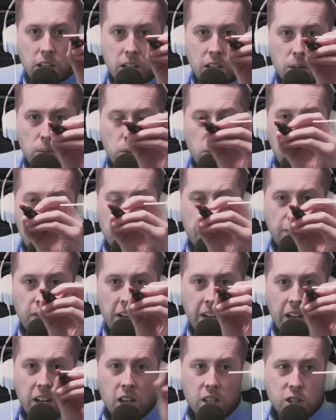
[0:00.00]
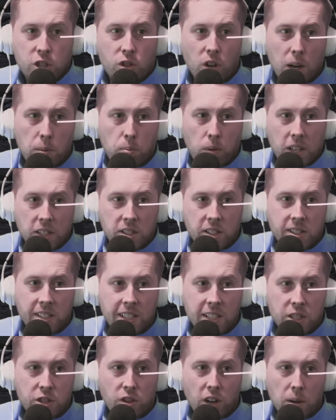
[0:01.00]
and we'll have a strike price. Let's
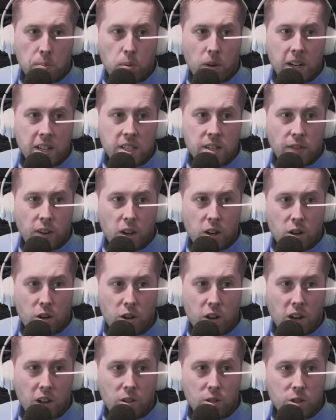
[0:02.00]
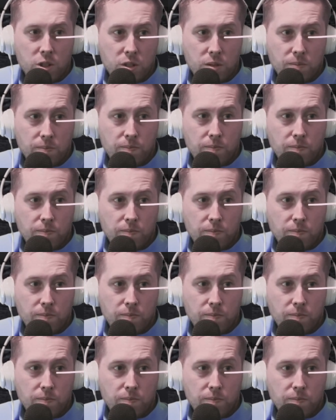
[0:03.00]
say a strike price of $100,